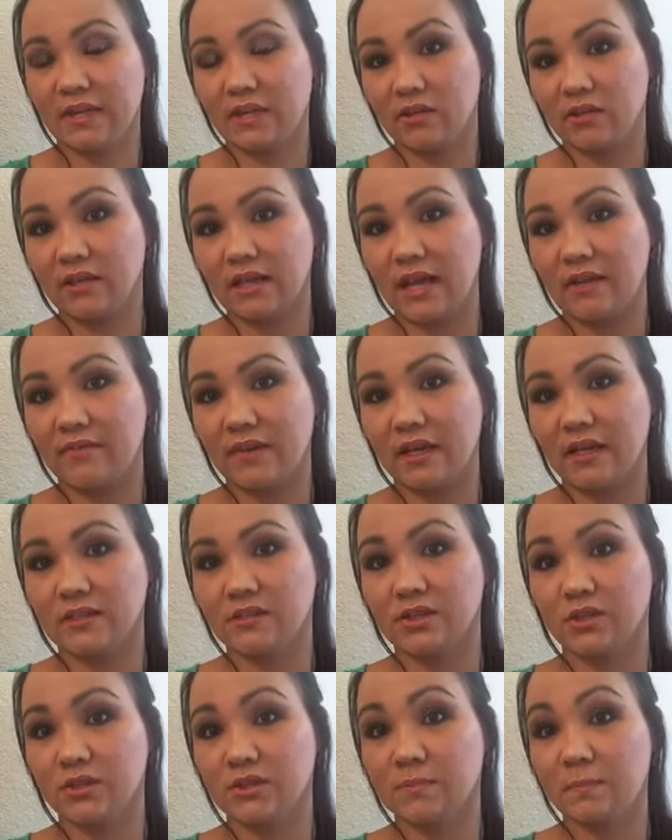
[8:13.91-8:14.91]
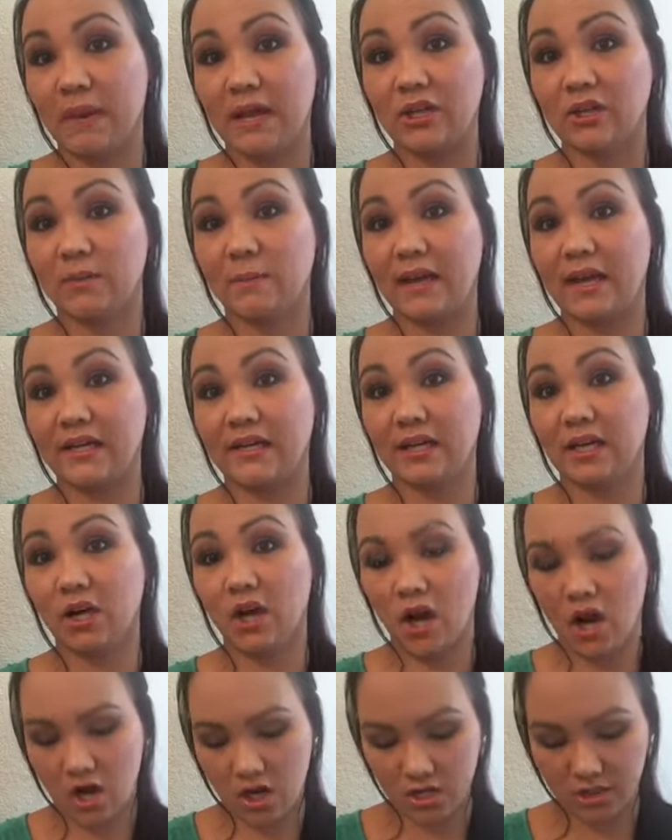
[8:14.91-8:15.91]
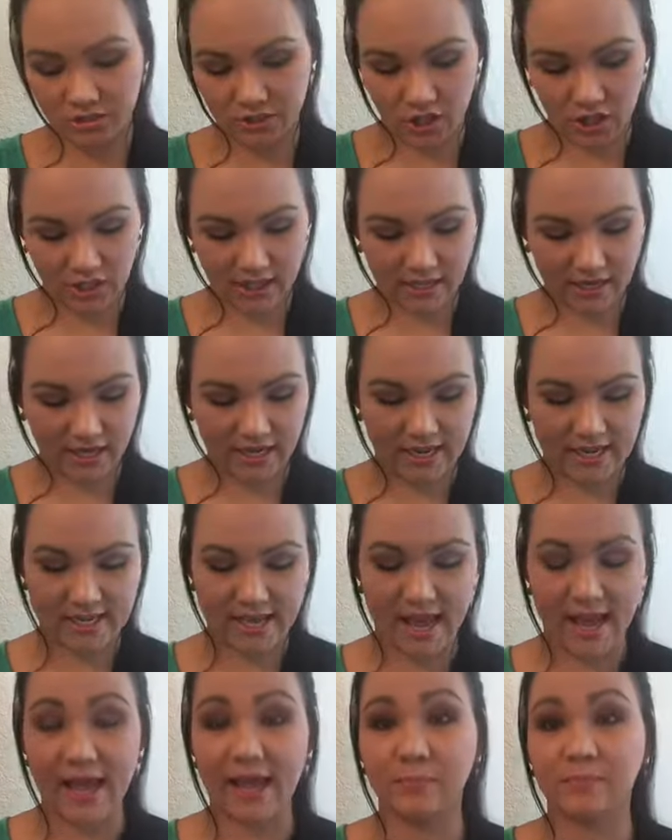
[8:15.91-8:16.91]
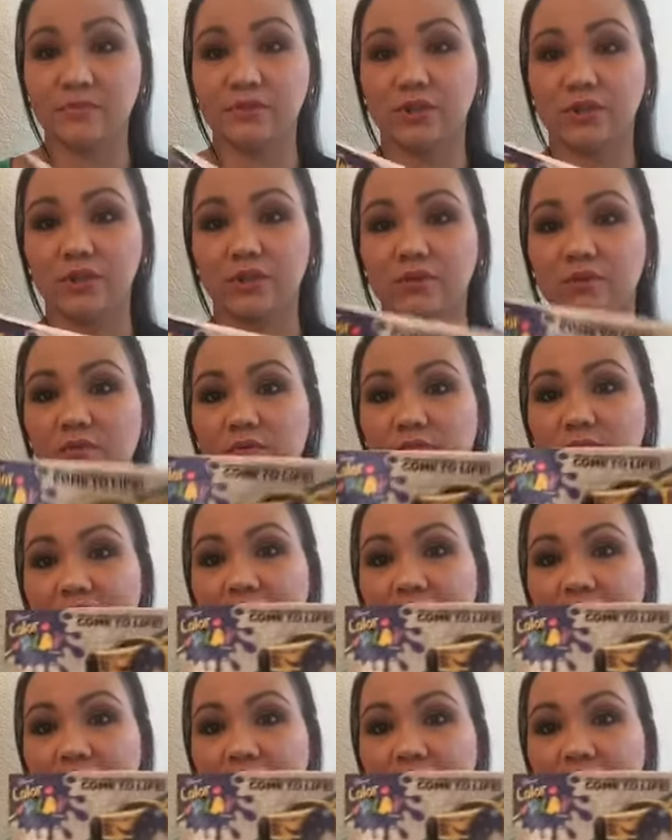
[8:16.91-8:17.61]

He'll love it. So Spider-Man and Cars are his absolute